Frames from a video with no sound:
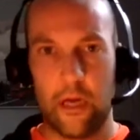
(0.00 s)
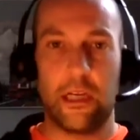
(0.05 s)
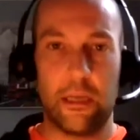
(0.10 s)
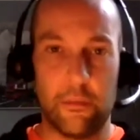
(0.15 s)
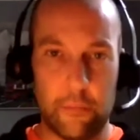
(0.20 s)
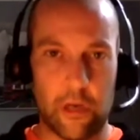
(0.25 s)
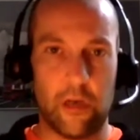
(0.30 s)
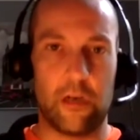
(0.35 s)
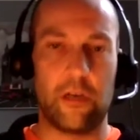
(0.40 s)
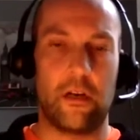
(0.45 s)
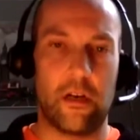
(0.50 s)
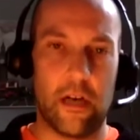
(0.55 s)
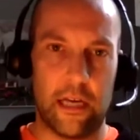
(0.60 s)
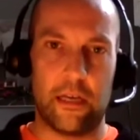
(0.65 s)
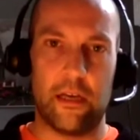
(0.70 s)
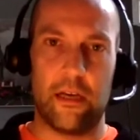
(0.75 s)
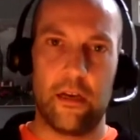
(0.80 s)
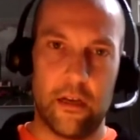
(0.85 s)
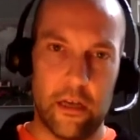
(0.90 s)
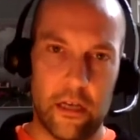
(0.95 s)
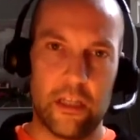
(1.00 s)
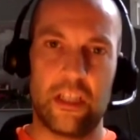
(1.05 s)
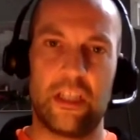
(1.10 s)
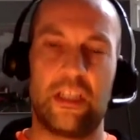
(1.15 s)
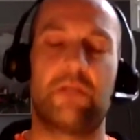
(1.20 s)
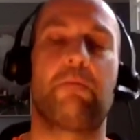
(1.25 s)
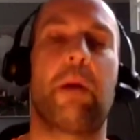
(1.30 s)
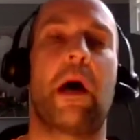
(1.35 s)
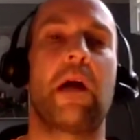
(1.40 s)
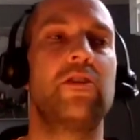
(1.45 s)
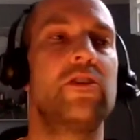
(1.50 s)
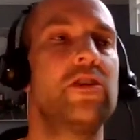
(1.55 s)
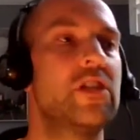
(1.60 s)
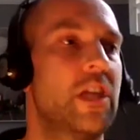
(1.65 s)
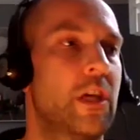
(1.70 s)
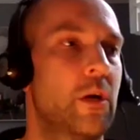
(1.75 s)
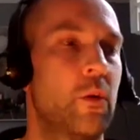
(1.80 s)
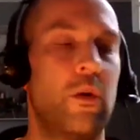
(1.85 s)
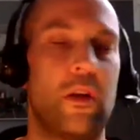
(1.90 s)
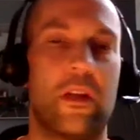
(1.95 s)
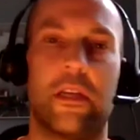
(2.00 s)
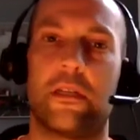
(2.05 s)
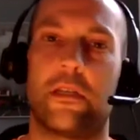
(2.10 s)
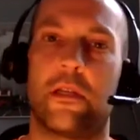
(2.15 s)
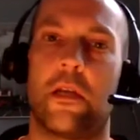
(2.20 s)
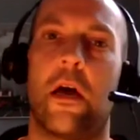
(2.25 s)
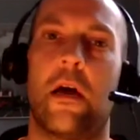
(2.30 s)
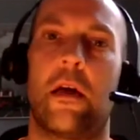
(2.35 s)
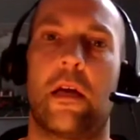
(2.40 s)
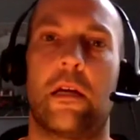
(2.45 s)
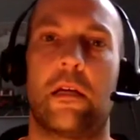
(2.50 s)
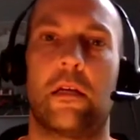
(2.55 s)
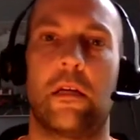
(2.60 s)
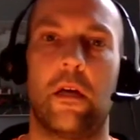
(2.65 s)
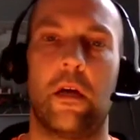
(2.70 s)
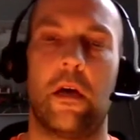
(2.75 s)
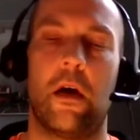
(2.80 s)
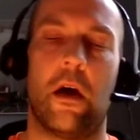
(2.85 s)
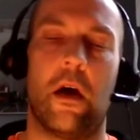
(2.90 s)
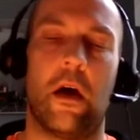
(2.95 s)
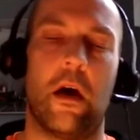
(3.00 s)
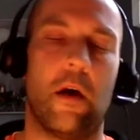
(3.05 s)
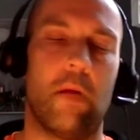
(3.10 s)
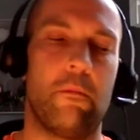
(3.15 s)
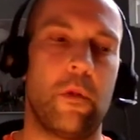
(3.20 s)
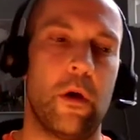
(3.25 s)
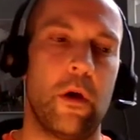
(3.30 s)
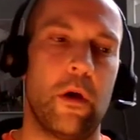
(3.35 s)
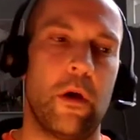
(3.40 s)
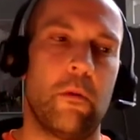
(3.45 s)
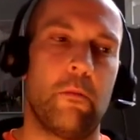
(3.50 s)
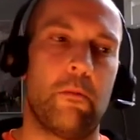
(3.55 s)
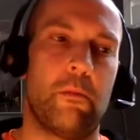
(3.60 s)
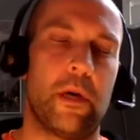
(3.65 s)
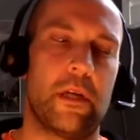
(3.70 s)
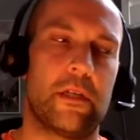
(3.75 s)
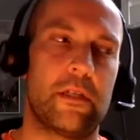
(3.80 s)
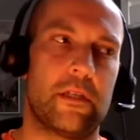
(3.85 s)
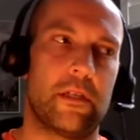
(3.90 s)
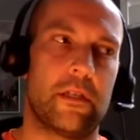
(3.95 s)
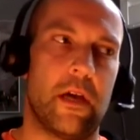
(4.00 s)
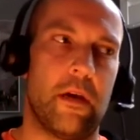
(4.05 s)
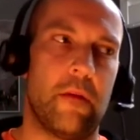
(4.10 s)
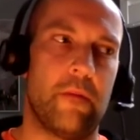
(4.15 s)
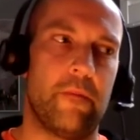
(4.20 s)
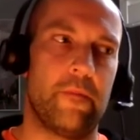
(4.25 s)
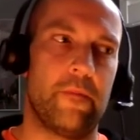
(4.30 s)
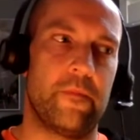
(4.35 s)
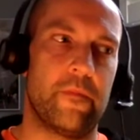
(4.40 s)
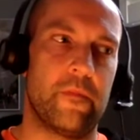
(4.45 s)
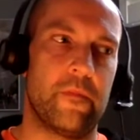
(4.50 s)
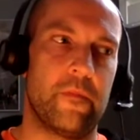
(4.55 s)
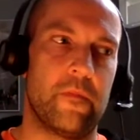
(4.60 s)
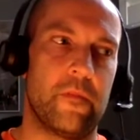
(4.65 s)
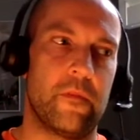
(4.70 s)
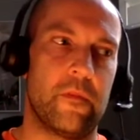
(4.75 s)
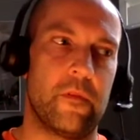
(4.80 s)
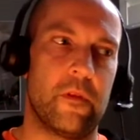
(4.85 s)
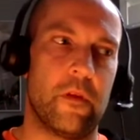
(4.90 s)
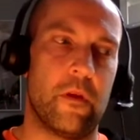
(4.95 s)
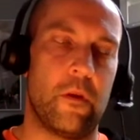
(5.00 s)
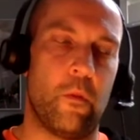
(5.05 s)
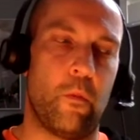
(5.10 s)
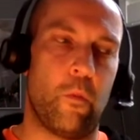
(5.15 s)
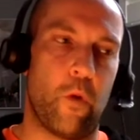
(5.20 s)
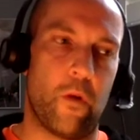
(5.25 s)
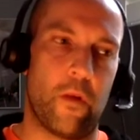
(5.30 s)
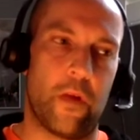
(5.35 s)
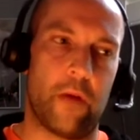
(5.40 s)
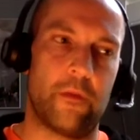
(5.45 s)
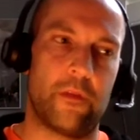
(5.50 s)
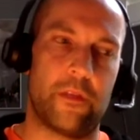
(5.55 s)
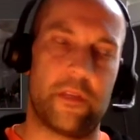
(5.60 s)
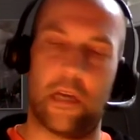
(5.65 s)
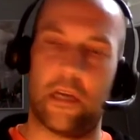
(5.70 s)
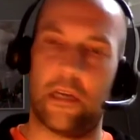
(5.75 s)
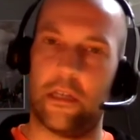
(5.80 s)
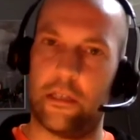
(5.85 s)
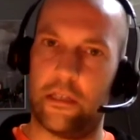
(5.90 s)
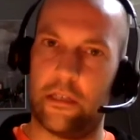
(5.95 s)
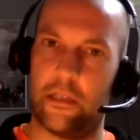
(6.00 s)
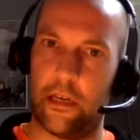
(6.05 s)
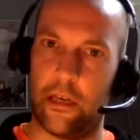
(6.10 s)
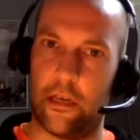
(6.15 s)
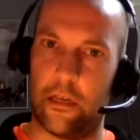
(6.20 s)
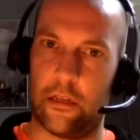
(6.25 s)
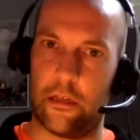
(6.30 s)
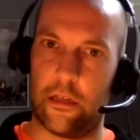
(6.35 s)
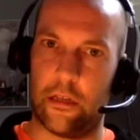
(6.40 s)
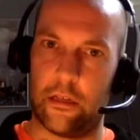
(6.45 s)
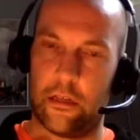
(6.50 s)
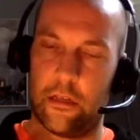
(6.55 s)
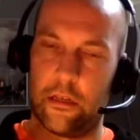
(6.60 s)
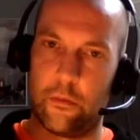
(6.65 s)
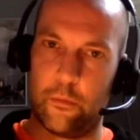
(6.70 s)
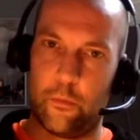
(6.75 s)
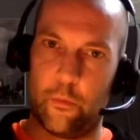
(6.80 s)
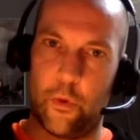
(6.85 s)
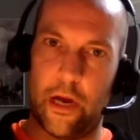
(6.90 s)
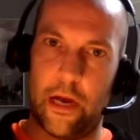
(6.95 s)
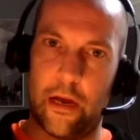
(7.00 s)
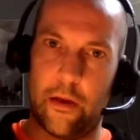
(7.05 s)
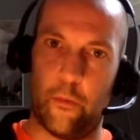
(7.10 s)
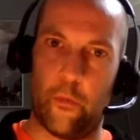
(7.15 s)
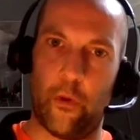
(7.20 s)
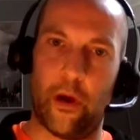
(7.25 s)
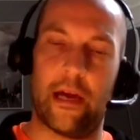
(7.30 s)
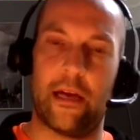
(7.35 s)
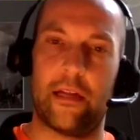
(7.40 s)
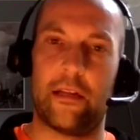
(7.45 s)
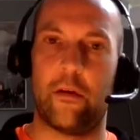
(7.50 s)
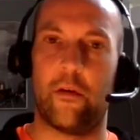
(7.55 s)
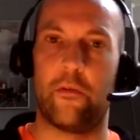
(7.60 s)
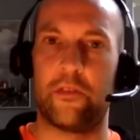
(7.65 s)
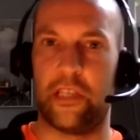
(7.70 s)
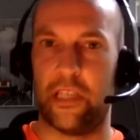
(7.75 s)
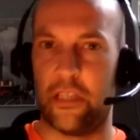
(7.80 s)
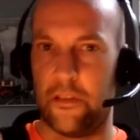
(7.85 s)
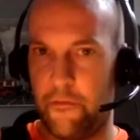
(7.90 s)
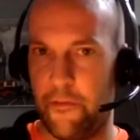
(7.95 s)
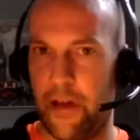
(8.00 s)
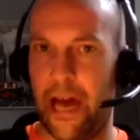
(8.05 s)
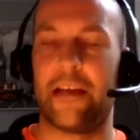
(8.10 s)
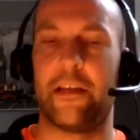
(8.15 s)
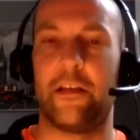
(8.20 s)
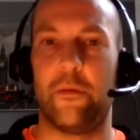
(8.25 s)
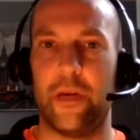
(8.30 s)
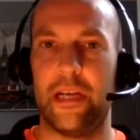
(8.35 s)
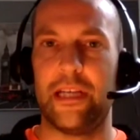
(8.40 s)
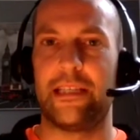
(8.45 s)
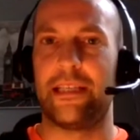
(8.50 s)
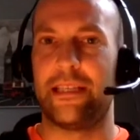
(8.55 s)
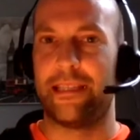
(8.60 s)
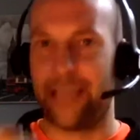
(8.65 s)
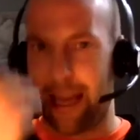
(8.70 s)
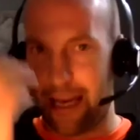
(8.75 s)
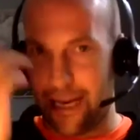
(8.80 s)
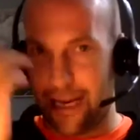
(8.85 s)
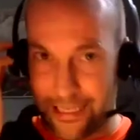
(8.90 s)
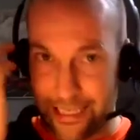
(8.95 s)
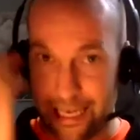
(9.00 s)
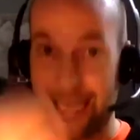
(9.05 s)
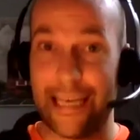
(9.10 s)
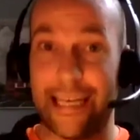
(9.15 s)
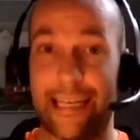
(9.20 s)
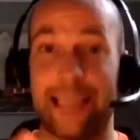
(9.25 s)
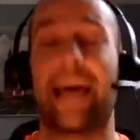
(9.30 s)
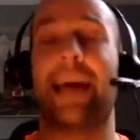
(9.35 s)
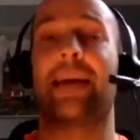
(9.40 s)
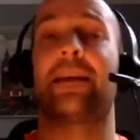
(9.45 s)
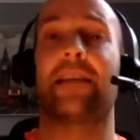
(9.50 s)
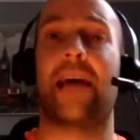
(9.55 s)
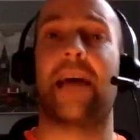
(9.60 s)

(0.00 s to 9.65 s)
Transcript: kind of like sponging all of this learning. But what they were saying is that where obviously the value is then taking that into